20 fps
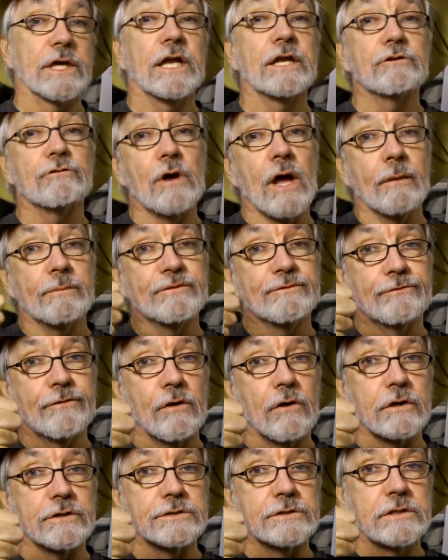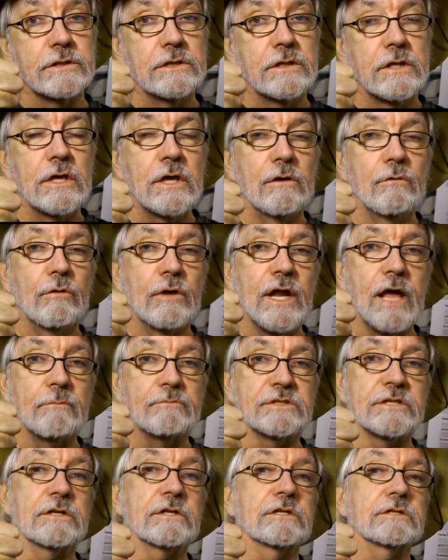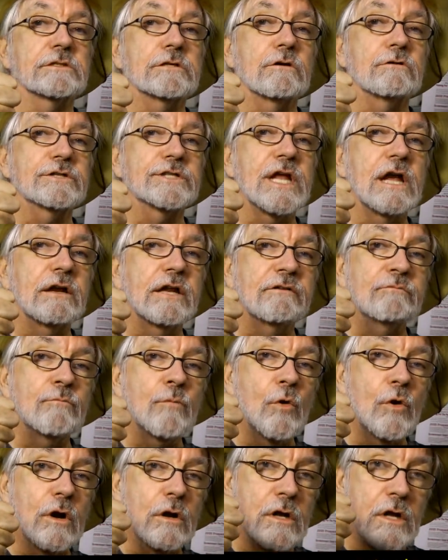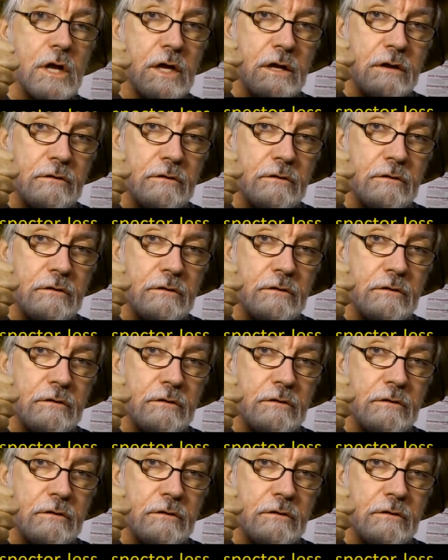It drops first. What happens if it slows down even more?